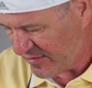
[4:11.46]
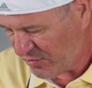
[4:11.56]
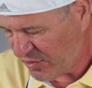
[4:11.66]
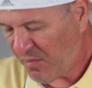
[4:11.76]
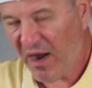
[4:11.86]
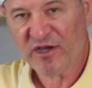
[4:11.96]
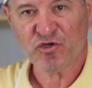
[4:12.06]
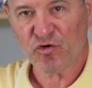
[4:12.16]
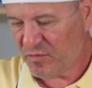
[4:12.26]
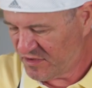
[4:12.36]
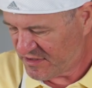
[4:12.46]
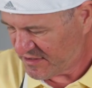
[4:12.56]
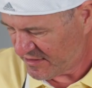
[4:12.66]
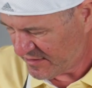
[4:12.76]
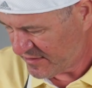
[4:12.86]
with mushrooms,
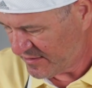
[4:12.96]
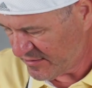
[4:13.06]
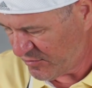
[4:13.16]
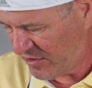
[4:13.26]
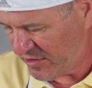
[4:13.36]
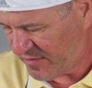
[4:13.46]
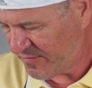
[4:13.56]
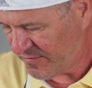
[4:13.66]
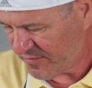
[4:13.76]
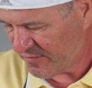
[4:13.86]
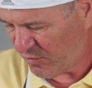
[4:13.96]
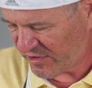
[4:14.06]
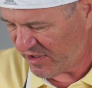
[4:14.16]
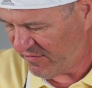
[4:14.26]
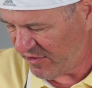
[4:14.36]
with
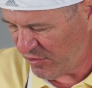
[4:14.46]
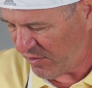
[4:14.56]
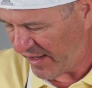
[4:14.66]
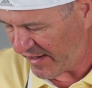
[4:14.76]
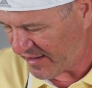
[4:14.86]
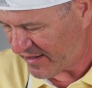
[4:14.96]
whatever you like.